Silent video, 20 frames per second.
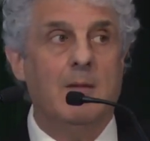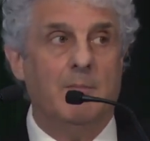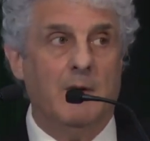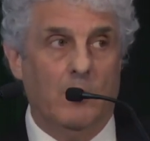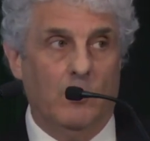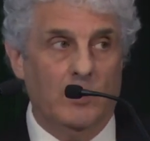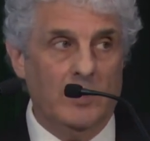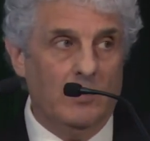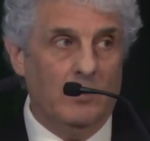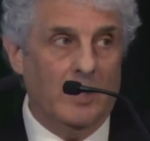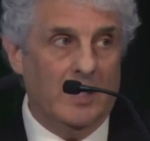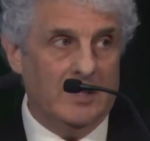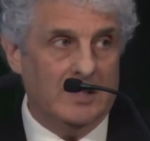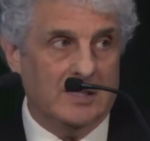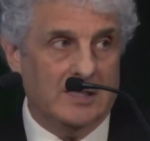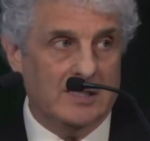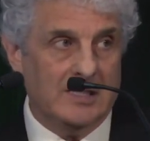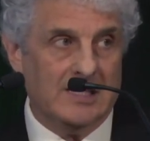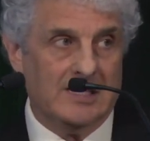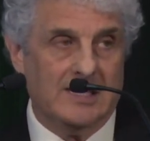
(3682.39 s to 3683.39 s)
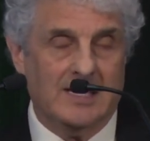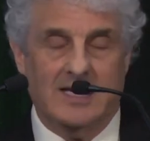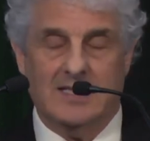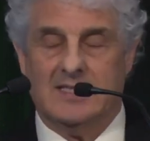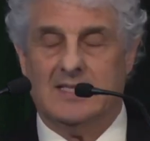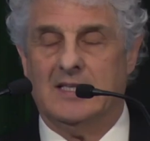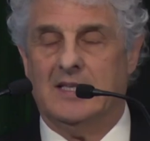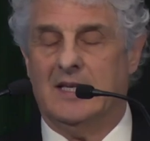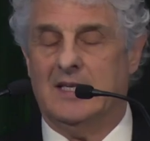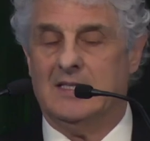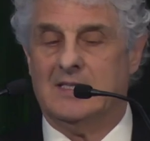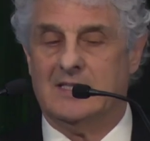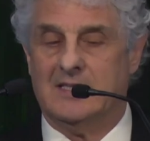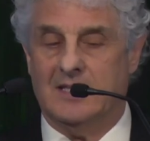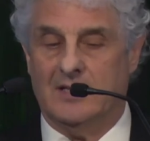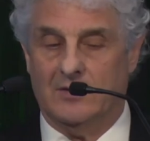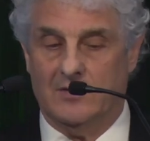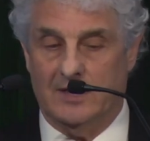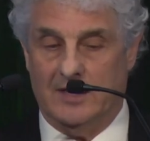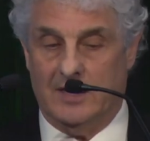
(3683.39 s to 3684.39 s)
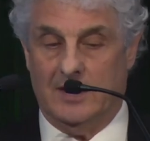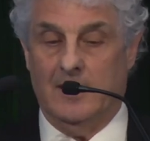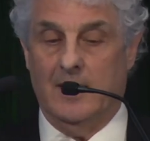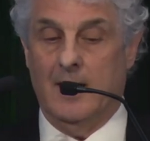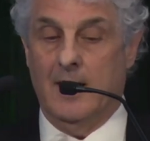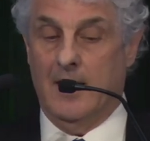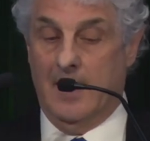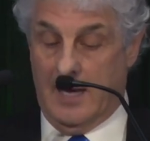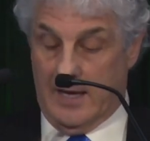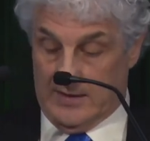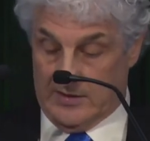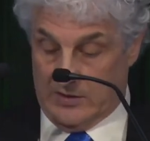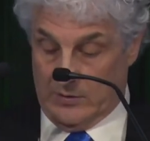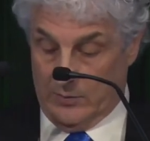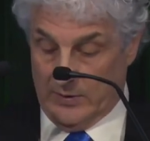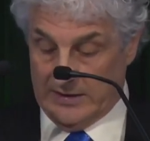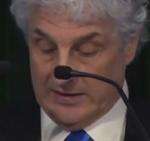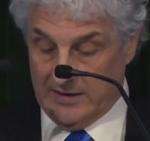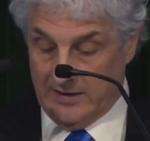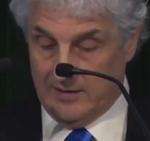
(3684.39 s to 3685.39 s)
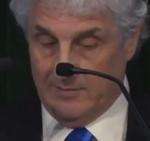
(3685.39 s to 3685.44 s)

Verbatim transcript: but we wanted to just isolate synchrony. So we